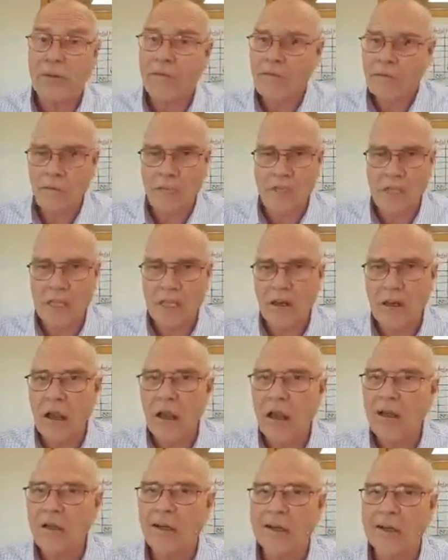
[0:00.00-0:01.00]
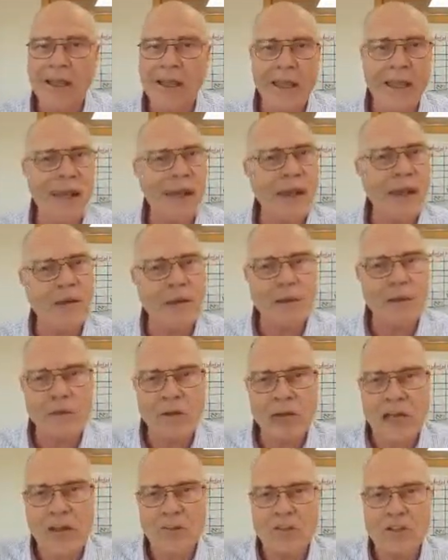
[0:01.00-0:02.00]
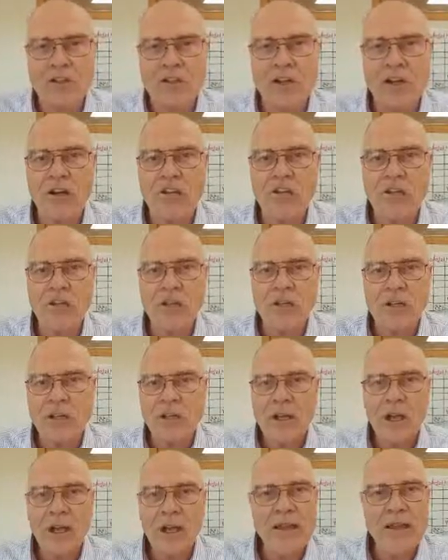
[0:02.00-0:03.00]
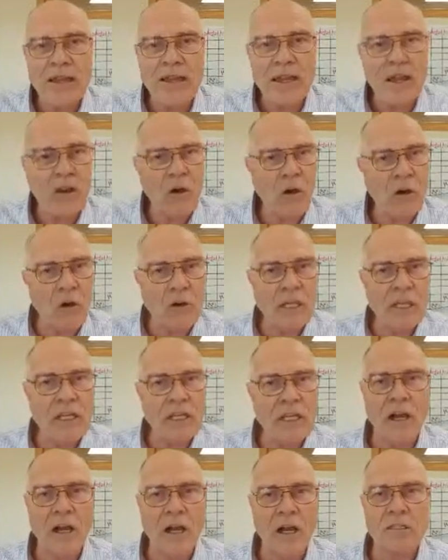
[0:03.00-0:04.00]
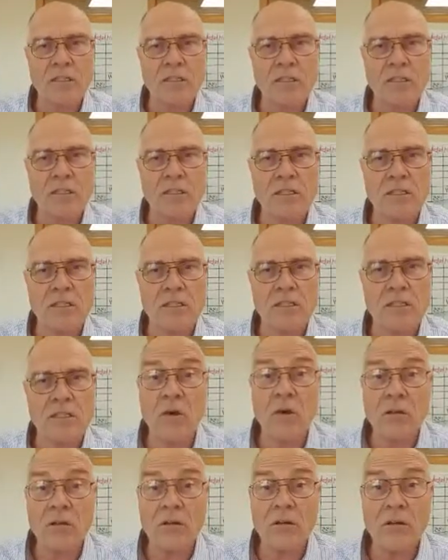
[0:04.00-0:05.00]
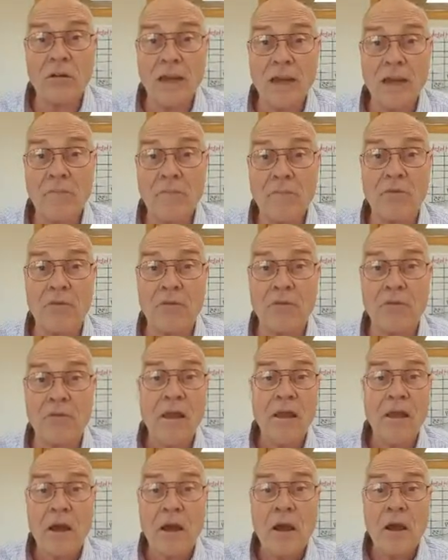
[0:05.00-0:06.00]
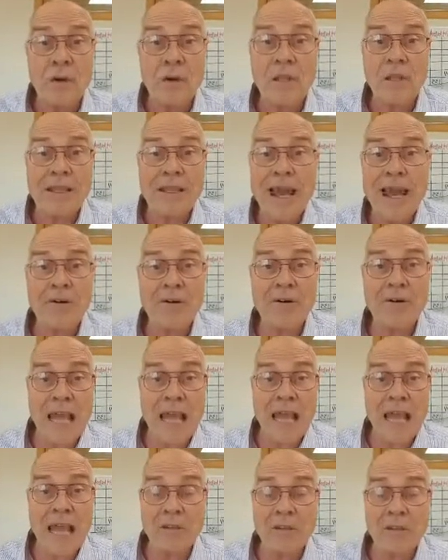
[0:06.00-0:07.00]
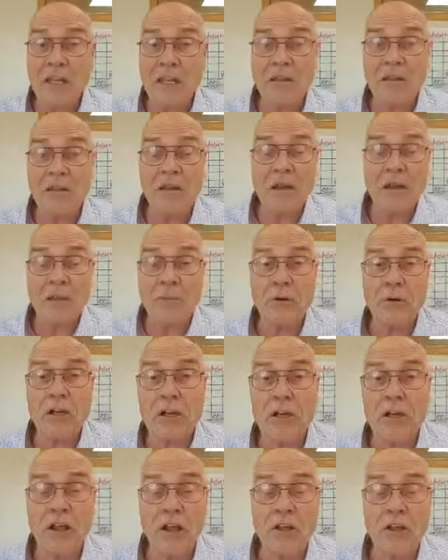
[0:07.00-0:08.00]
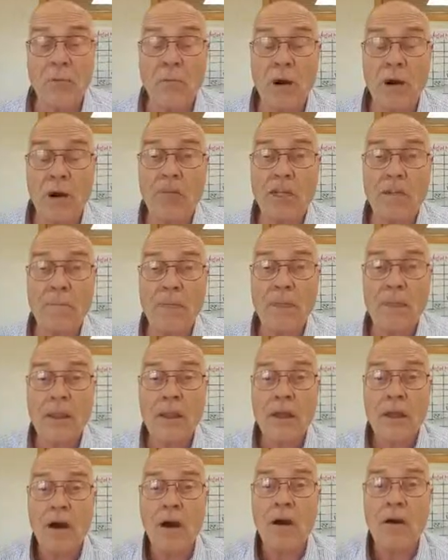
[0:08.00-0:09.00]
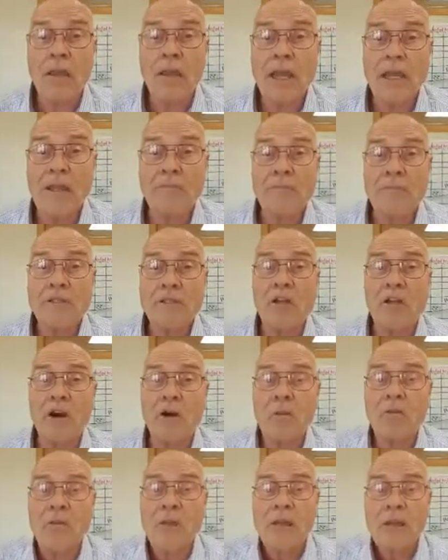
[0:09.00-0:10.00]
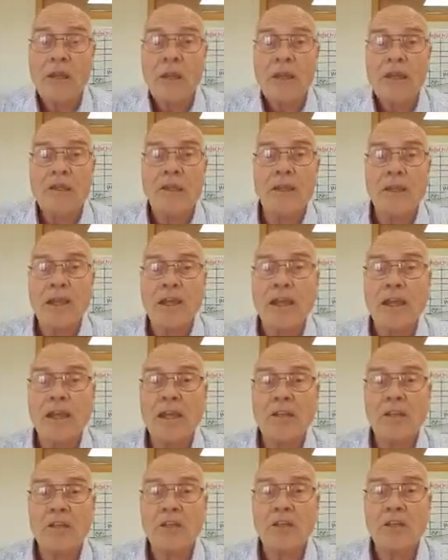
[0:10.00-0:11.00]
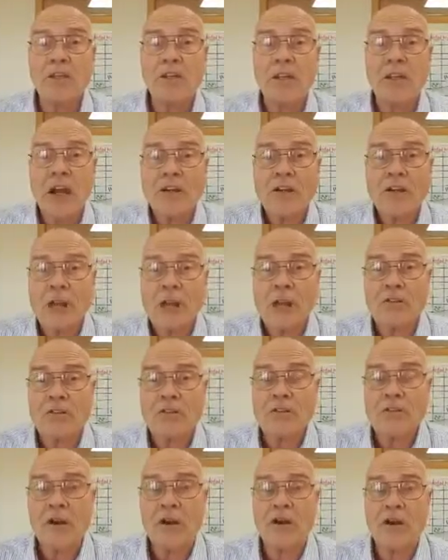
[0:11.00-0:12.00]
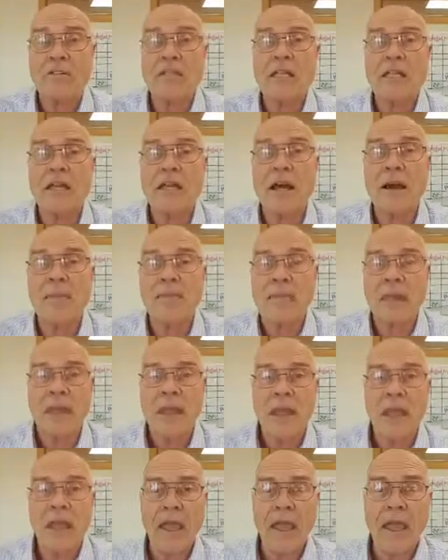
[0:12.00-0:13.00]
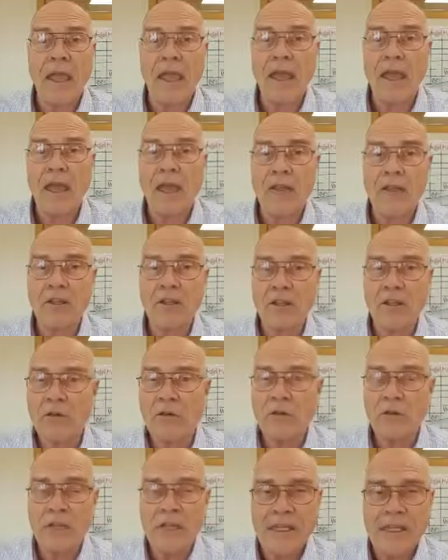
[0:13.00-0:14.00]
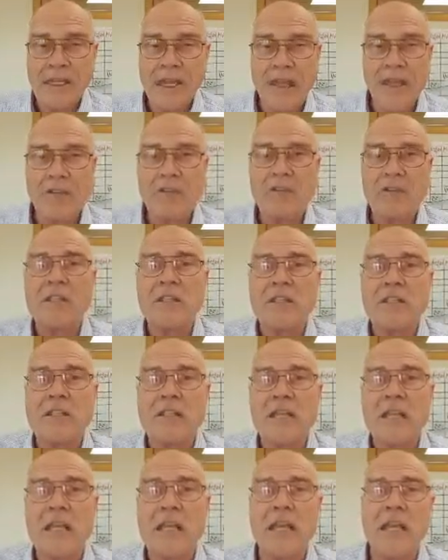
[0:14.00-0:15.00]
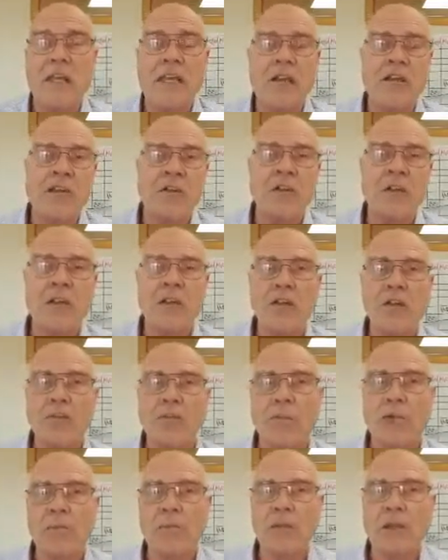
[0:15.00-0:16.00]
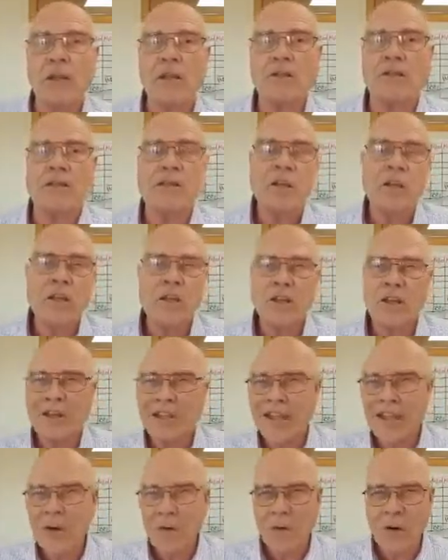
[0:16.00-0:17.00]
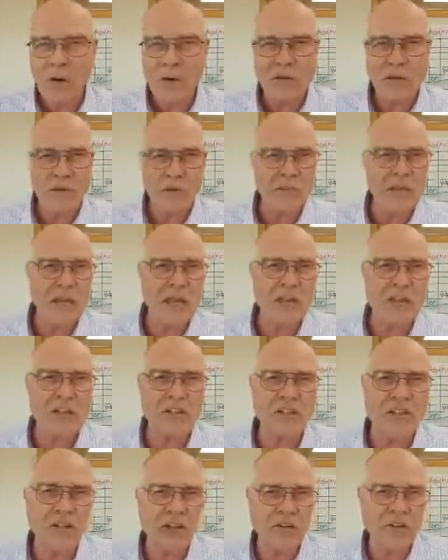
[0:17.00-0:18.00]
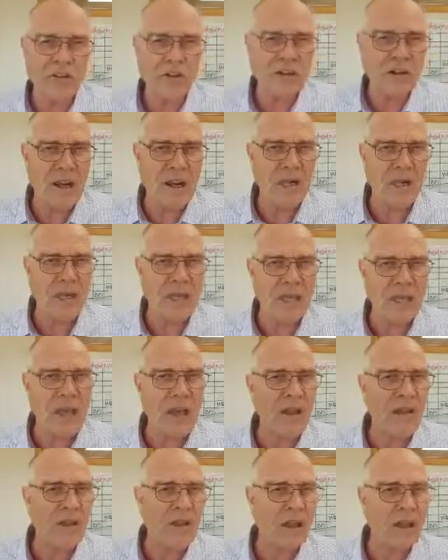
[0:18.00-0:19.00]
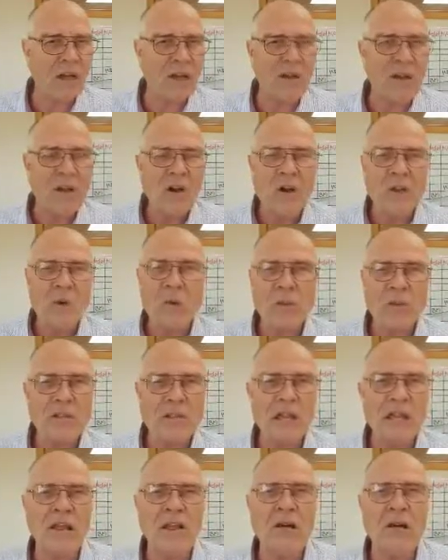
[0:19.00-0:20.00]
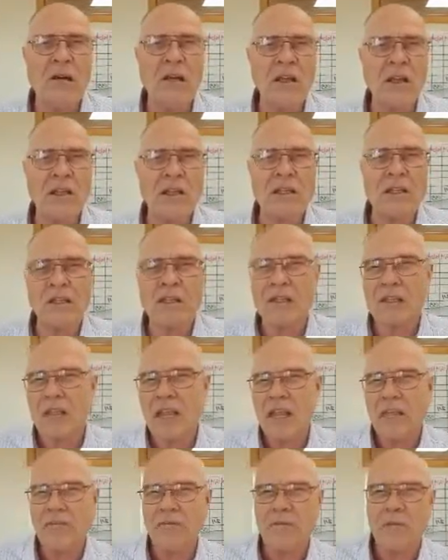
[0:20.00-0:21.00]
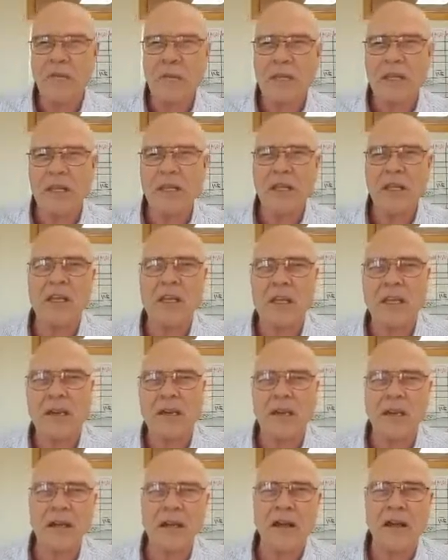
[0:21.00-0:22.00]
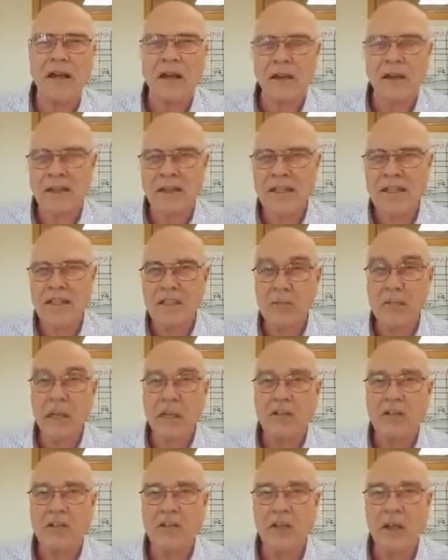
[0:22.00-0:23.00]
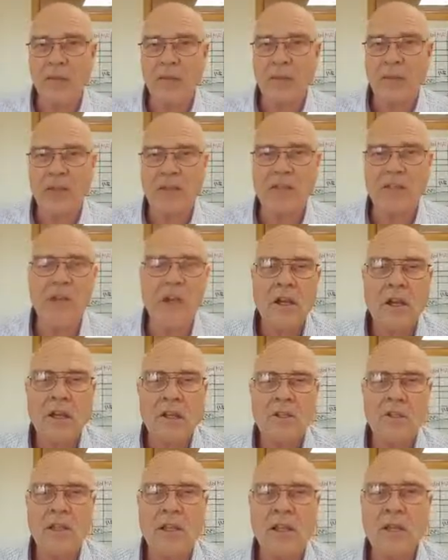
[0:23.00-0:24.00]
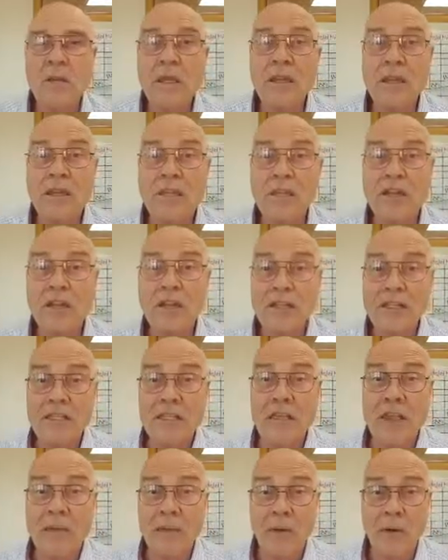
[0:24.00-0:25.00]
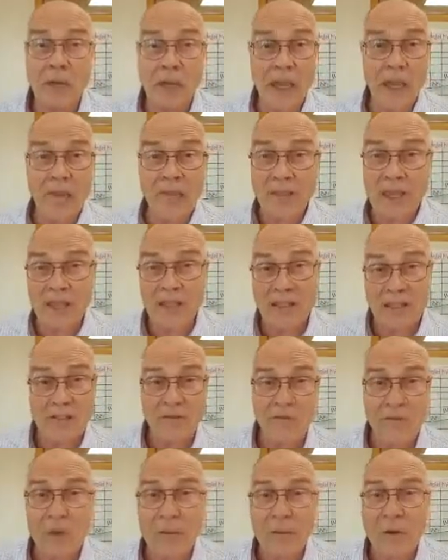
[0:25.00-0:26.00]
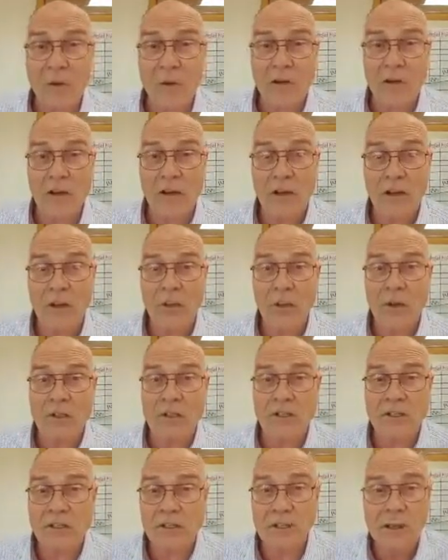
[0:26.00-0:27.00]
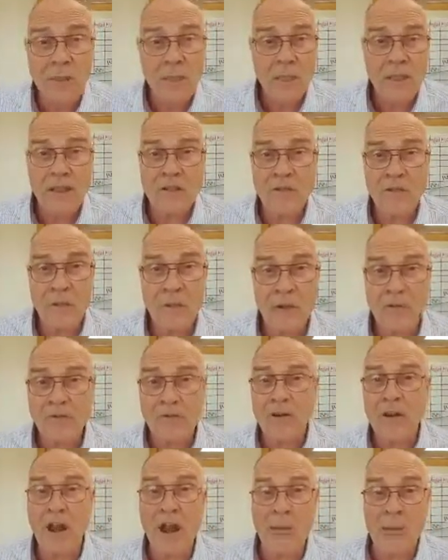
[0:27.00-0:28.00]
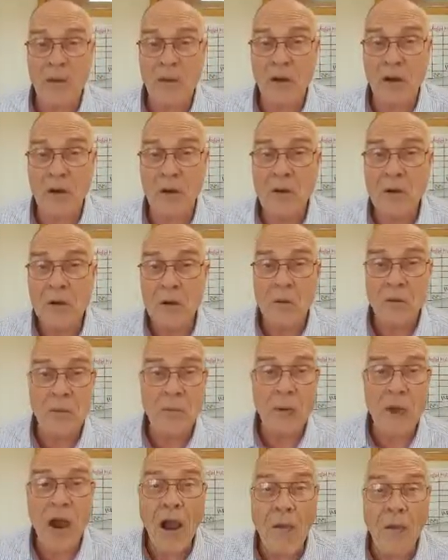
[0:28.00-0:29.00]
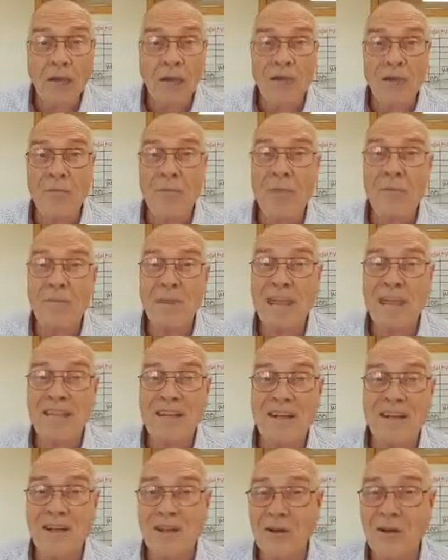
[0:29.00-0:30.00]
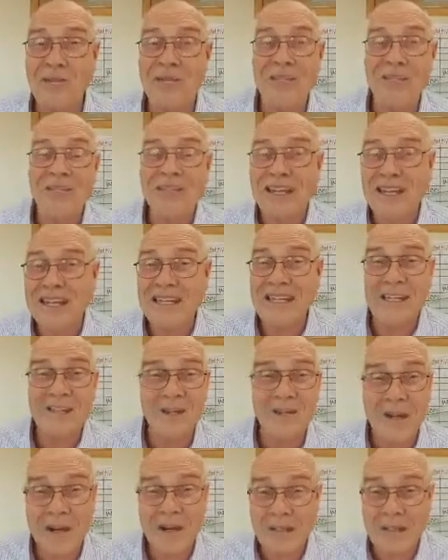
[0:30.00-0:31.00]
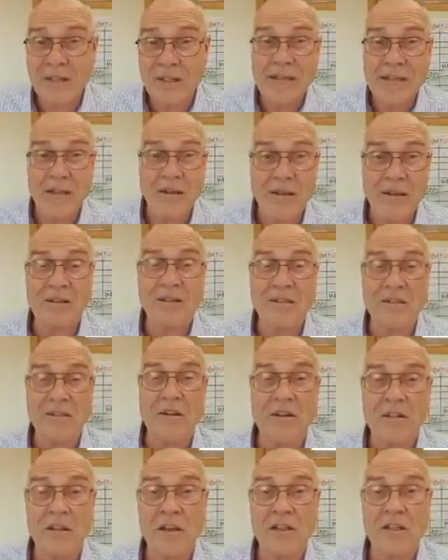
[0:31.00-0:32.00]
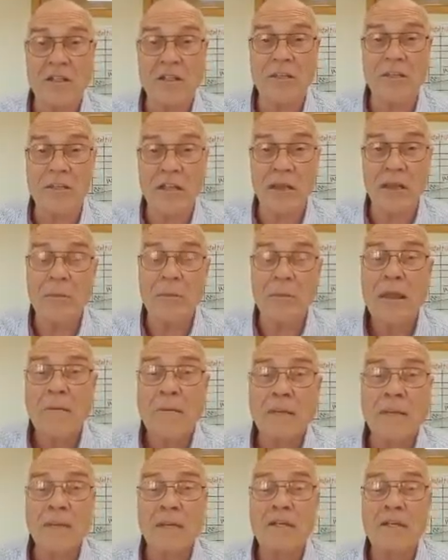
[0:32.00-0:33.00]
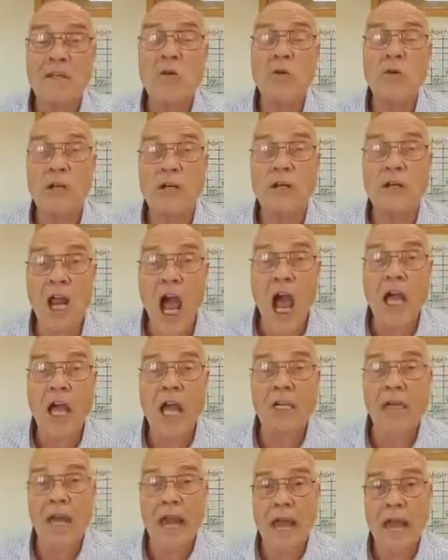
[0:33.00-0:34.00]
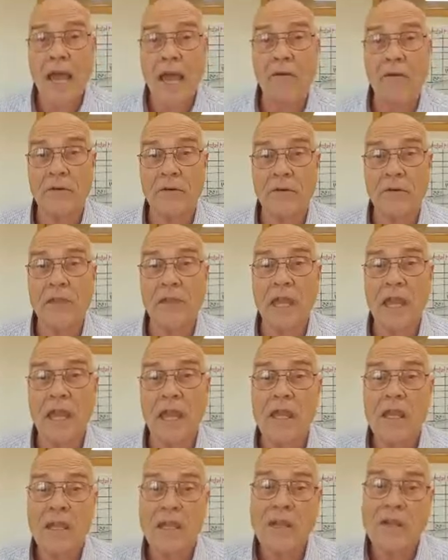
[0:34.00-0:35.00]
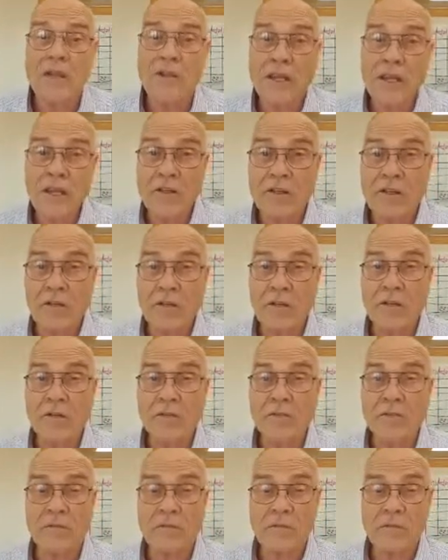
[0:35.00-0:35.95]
But if it's going to take you longer, hey, I'm going to have to charge you. I got holding costs, and you're holding me up from putting the house out there and putting it on the market. Okay, so you get your contractors all set up, and you get down to the city, you look at your permits, you kind of work with those guys and try to figure out, okay, how long once I call in does it take for me to get an inspection on things? So let me give you an example, okay? I've got this flip going on in Windsor. It's really phenomenal. We're probably going to be making close to $90,000 to $100,000 on this flip because we're knocking it out, okay? So here's the deal.